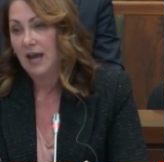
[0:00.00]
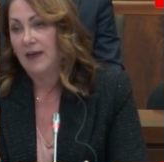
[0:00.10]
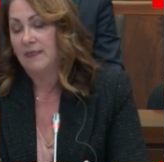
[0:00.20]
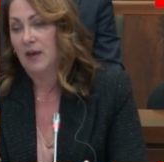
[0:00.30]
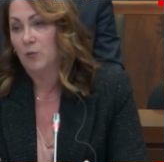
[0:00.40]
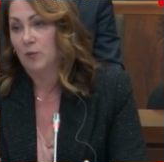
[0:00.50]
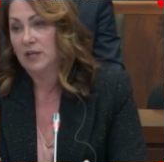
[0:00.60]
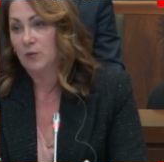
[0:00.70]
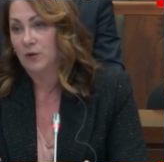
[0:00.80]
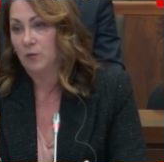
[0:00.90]
And then
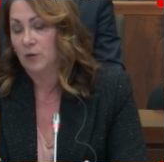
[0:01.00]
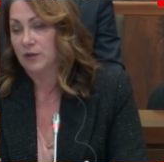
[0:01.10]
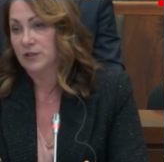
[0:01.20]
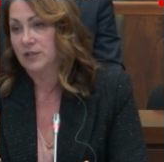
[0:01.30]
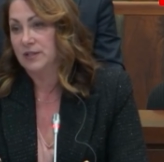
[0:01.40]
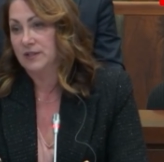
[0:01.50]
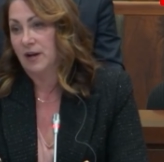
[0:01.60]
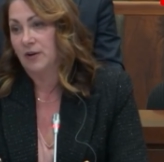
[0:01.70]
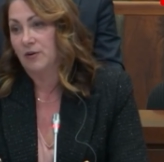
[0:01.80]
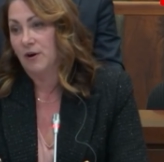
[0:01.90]
we would work to
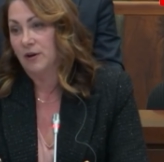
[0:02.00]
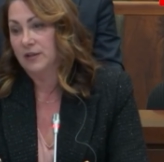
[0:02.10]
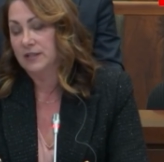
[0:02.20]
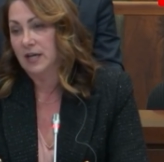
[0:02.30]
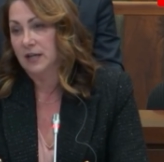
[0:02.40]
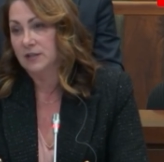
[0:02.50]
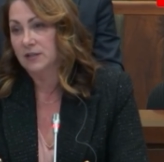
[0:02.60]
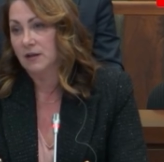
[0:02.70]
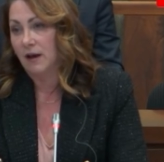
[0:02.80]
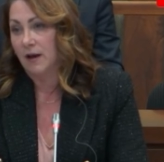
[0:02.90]
design or architect
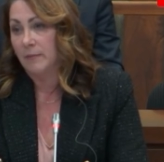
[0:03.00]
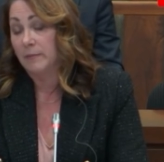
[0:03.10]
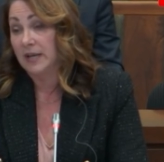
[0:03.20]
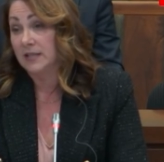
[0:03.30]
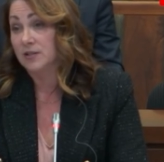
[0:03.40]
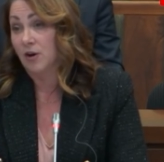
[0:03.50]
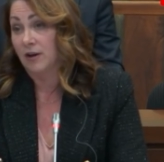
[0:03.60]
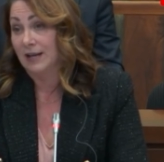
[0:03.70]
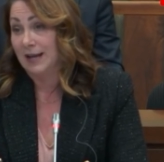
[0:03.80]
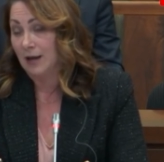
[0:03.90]
based
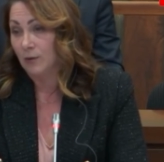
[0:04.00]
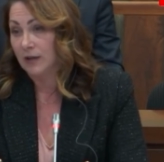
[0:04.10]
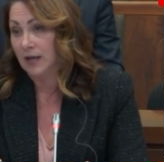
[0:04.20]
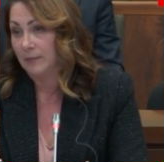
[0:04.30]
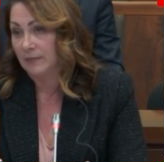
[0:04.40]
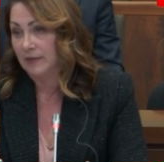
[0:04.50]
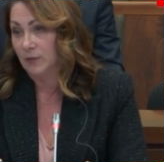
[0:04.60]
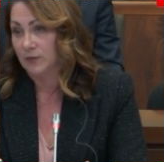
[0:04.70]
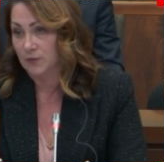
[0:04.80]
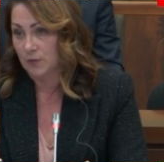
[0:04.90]
on an outcome
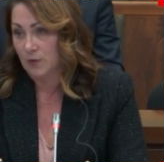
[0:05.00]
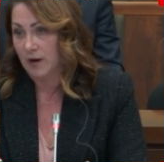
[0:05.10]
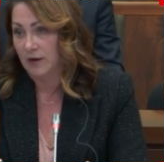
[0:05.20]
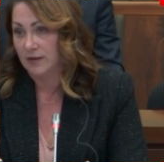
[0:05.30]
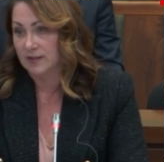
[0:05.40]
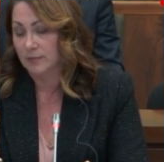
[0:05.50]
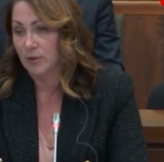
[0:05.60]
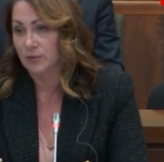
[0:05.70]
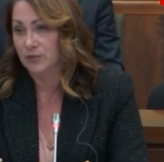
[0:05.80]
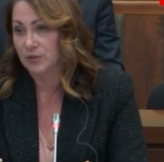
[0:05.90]
that was required as
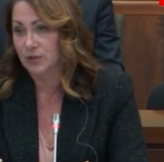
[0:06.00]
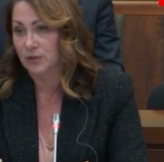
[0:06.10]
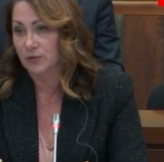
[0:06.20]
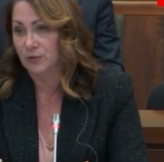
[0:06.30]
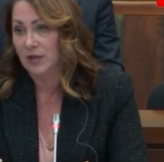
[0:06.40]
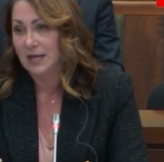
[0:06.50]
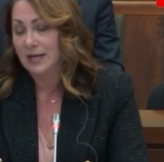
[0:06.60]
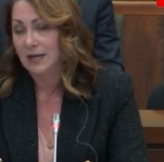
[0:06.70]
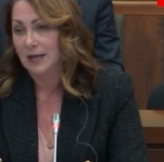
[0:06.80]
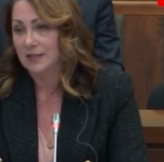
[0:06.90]
opposed to
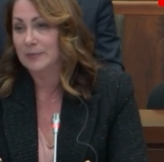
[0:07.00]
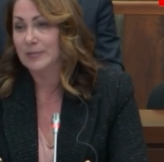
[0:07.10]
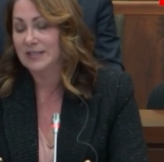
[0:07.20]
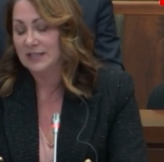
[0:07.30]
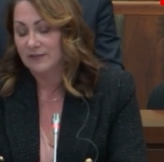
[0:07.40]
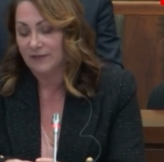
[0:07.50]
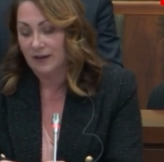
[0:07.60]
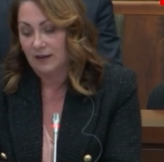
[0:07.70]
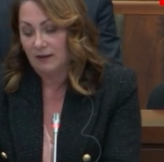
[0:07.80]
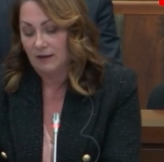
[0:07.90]
a
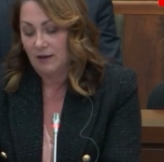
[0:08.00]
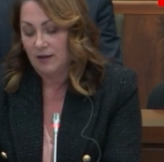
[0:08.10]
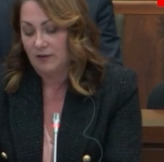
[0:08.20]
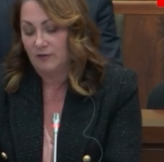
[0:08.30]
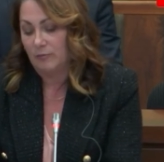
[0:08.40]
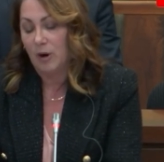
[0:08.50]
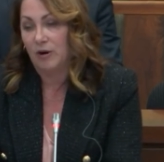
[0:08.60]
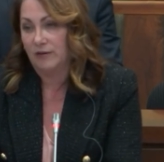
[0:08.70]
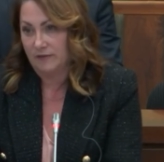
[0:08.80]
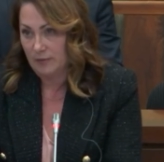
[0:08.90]
specific kind of
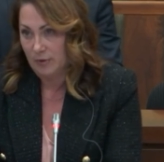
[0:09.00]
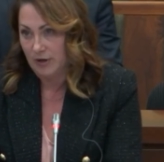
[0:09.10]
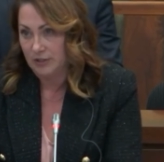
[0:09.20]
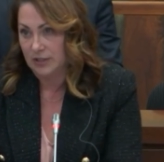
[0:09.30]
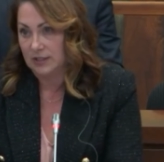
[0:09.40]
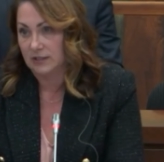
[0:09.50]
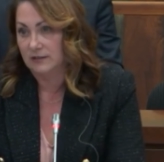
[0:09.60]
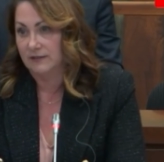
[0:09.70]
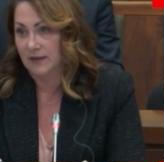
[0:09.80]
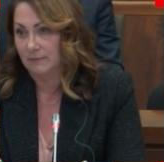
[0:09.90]
part of the project,
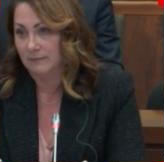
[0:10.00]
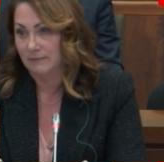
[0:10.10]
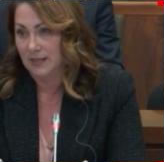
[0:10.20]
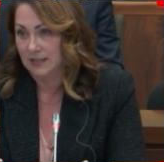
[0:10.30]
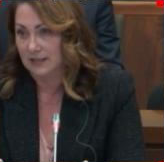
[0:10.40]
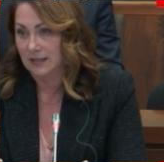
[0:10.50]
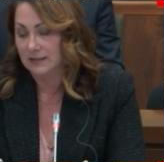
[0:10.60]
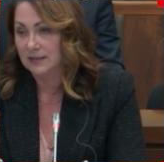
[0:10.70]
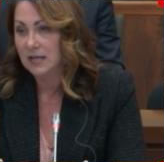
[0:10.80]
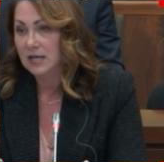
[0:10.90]
if that makes
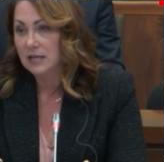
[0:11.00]
sense.